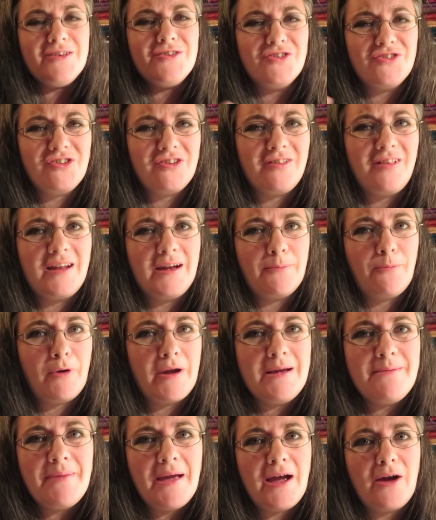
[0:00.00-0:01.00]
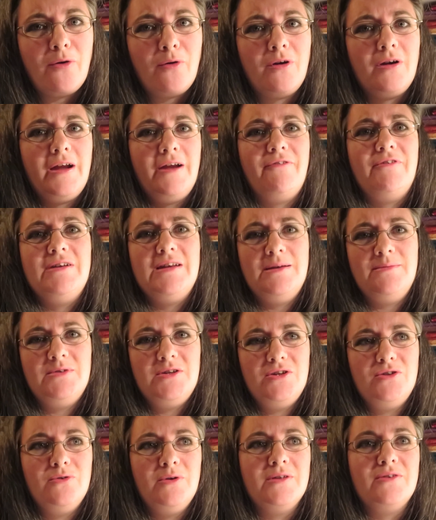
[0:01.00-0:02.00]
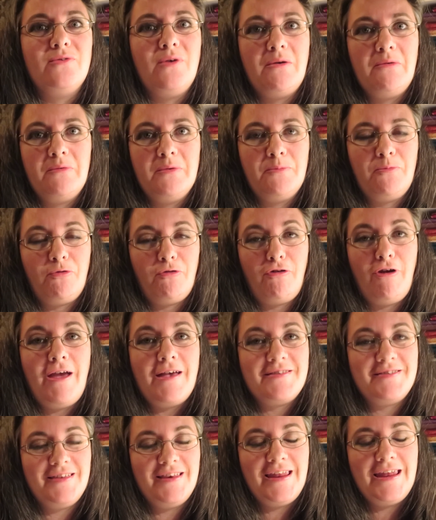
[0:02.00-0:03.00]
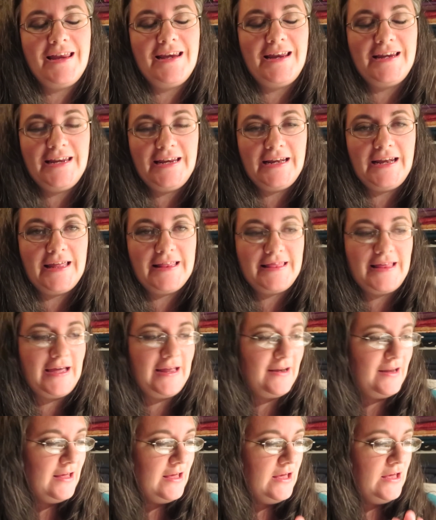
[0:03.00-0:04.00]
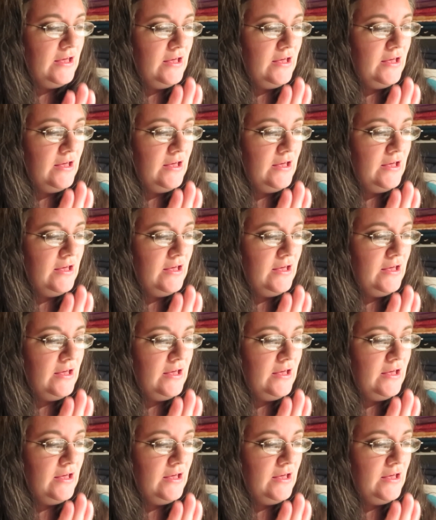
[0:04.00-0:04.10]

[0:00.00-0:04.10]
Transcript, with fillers: it just took a lot of brain power every time to do it, so I would procrastinate, and I didn't like that.